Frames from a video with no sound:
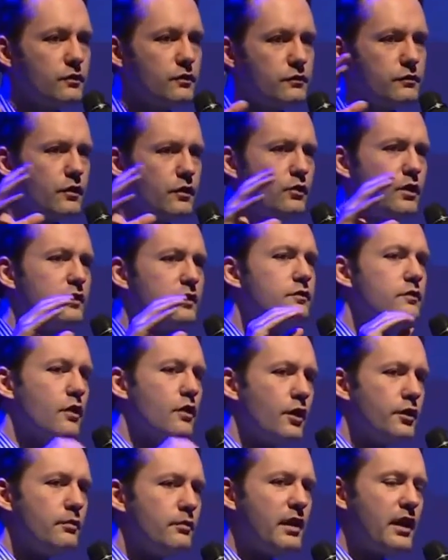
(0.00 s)
So it's
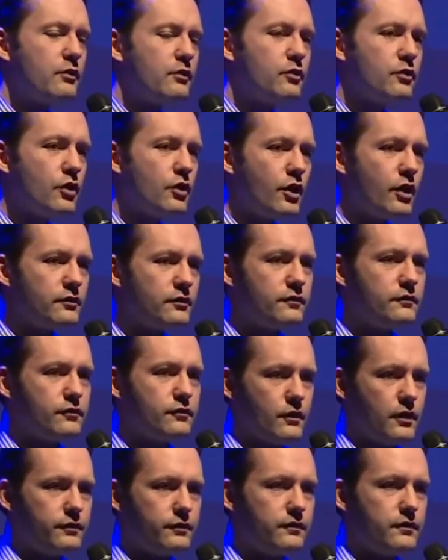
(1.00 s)
not about not
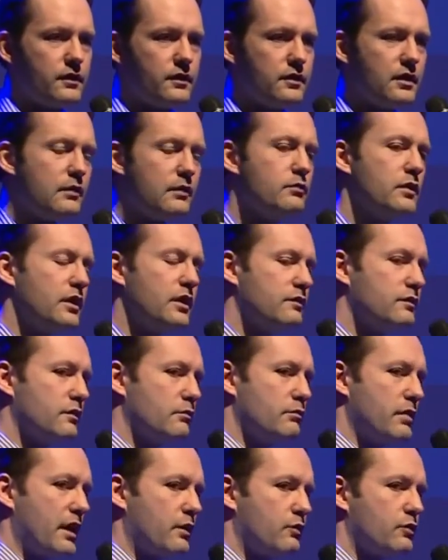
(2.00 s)
trusting them, it's
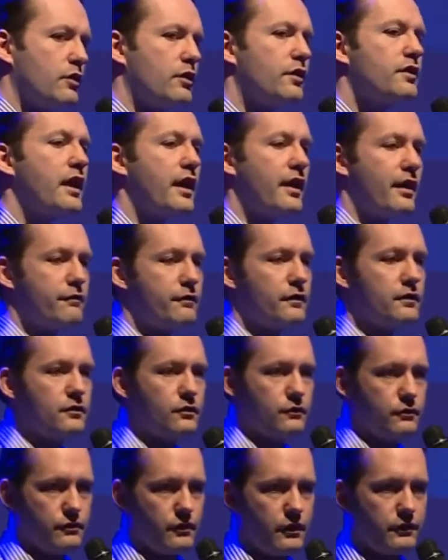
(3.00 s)
about not having
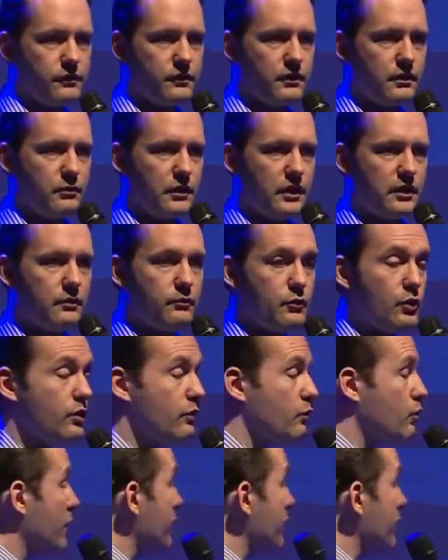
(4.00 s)
to trust them anymore.